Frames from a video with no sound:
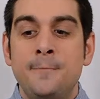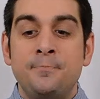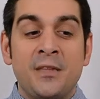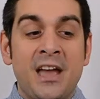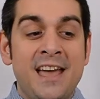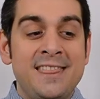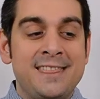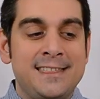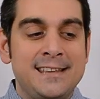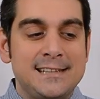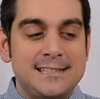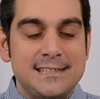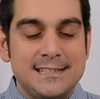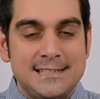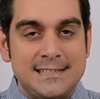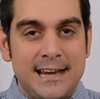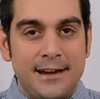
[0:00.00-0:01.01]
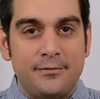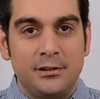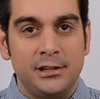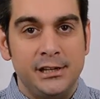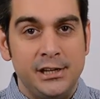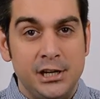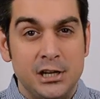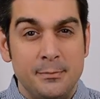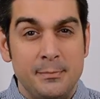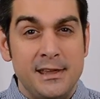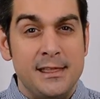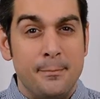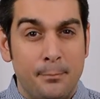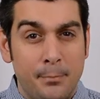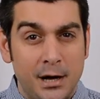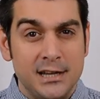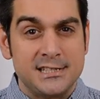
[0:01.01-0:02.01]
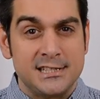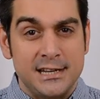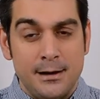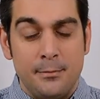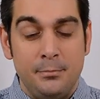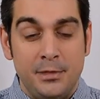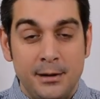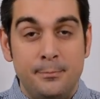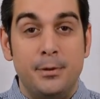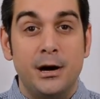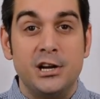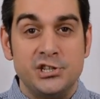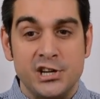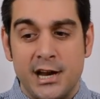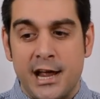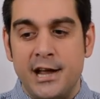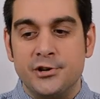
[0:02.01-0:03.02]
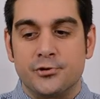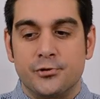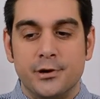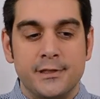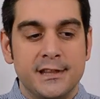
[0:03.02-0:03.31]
And this is definitely going to be the budget entry.